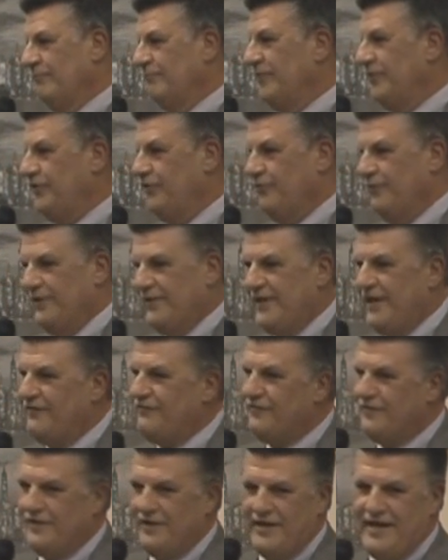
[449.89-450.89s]
Been doing that
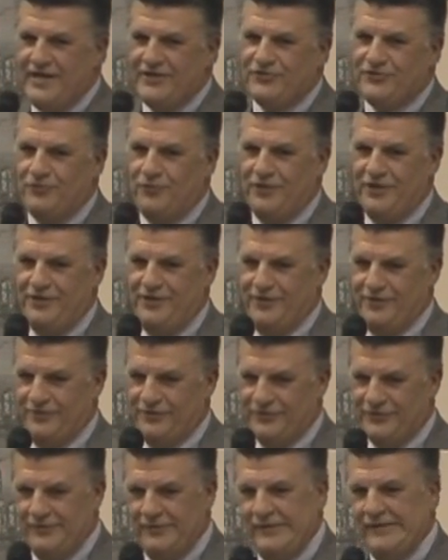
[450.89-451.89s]
for the last 20
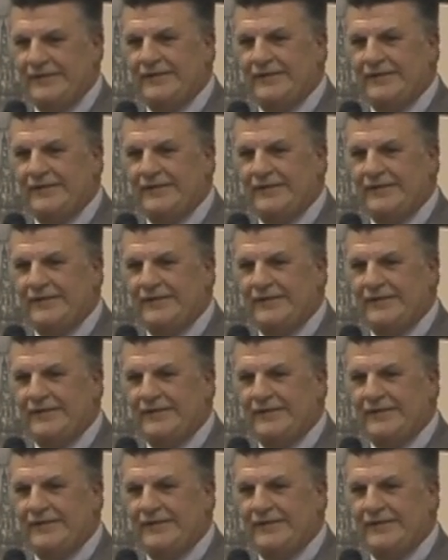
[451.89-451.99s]
years.